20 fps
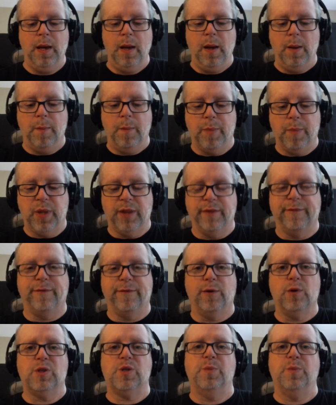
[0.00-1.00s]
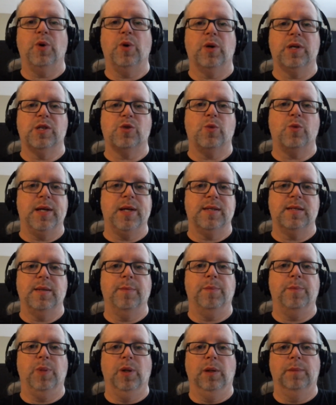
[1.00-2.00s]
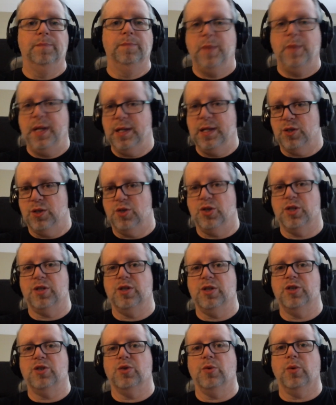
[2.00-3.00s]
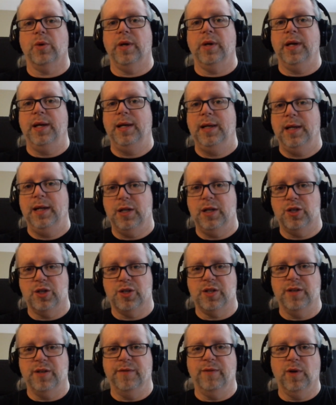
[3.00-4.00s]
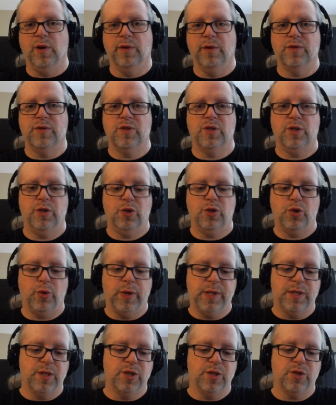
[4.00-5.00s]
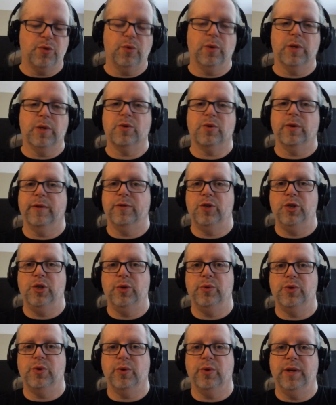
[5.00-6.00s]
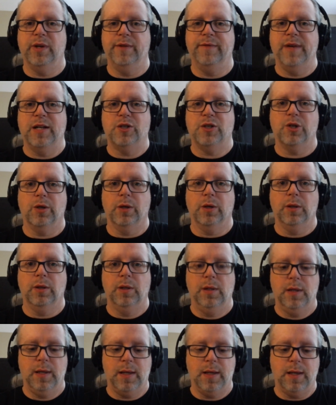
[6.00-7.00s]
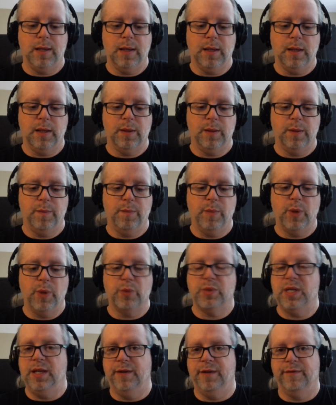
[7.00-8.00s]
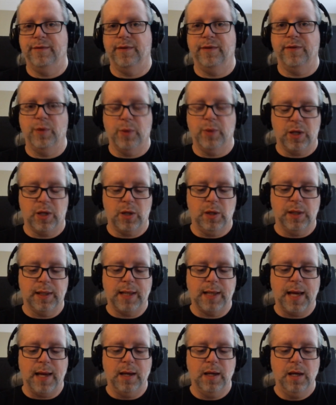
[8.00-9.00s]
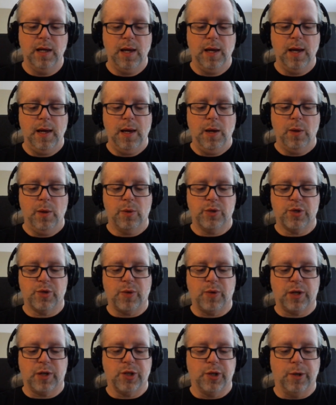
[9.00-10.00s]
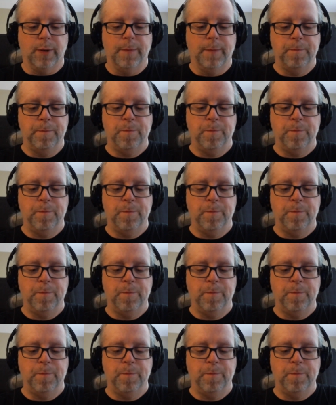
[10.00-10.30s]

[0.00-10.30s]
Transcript: But the first book is quite simple. It's just a story. It just involves choices through a sort of choose your own adventure motif, if you want to call it that, or structure.